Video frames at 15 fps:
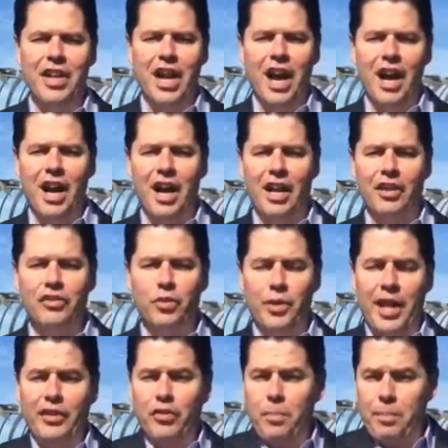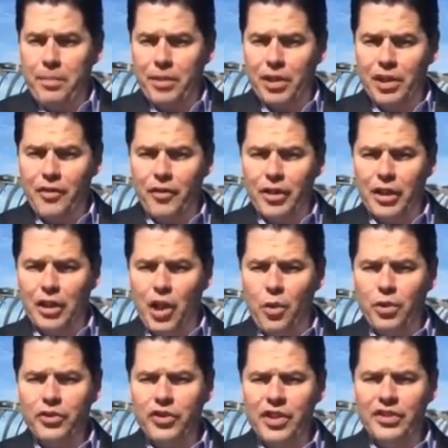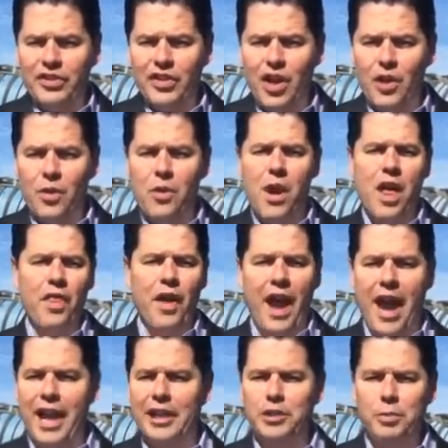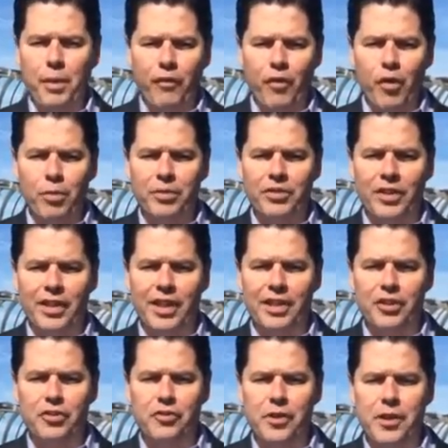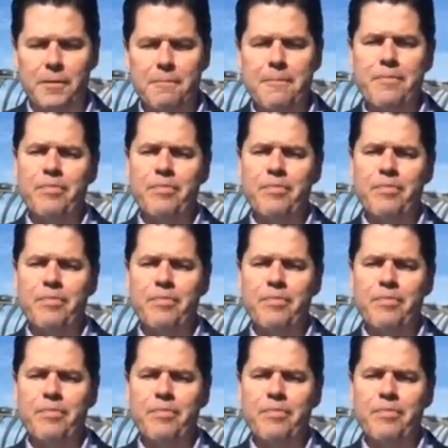Uh, so it ends up delivering the lowest TCO, the highest performance in the industry.